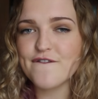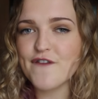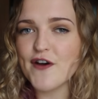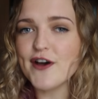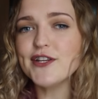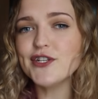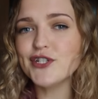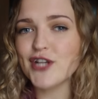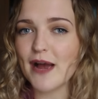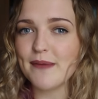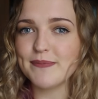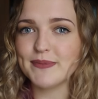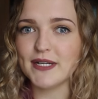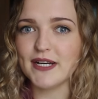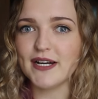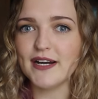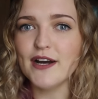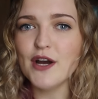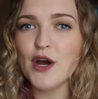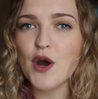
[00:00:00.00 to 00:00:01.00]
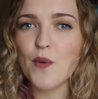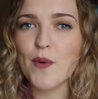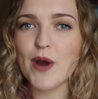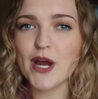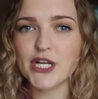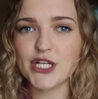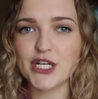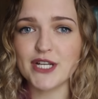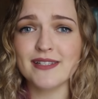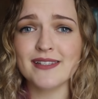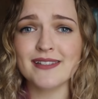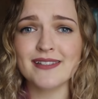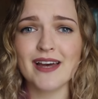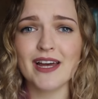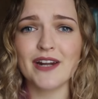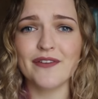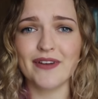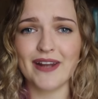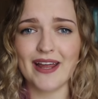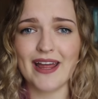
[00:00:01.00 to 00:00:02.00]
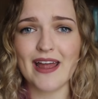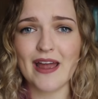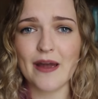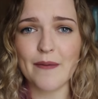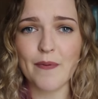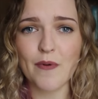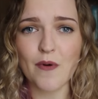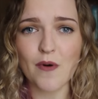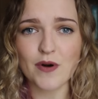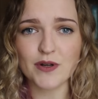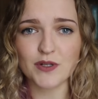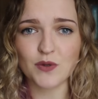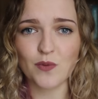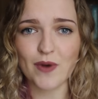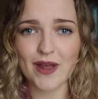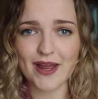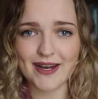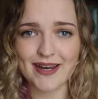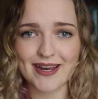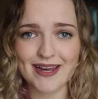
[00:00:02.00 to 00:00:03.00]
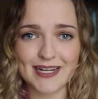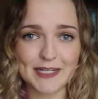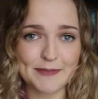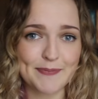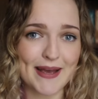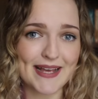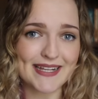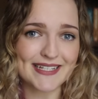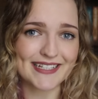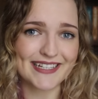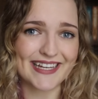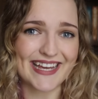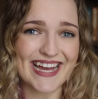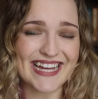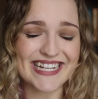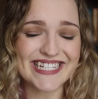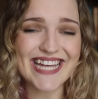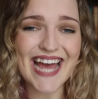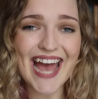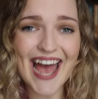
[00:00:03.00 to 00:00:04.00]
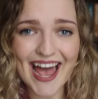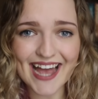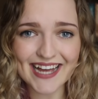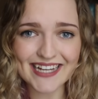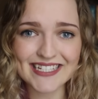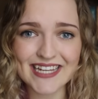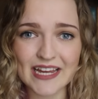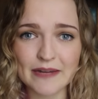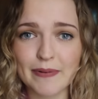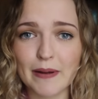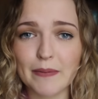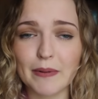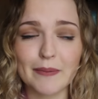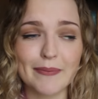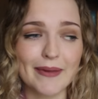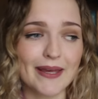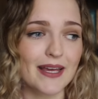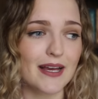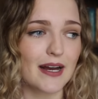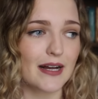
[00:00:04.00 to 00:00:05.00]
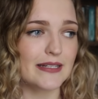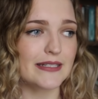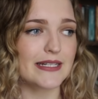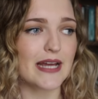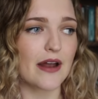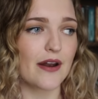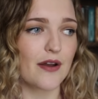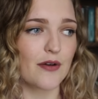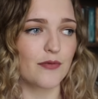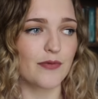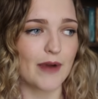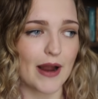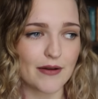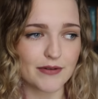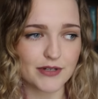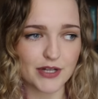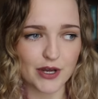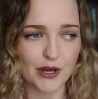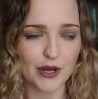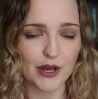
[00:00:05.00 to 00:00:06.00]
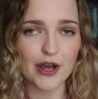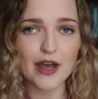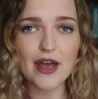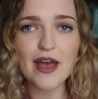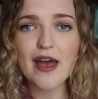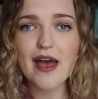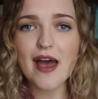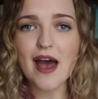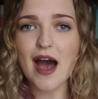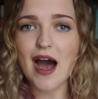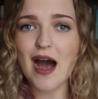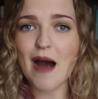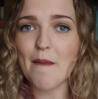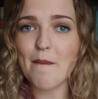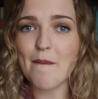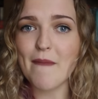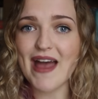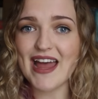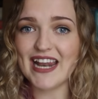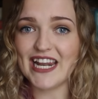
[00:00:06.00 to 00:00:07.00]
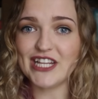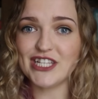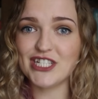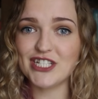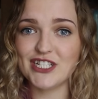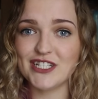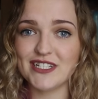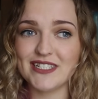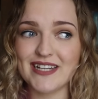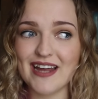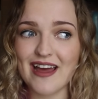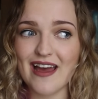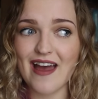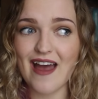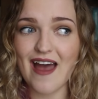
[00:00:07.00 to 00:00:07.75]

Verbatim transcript: first chapter where she's inside of an airport when it is basically attacked and people are being gunned down around her. Um, and it's just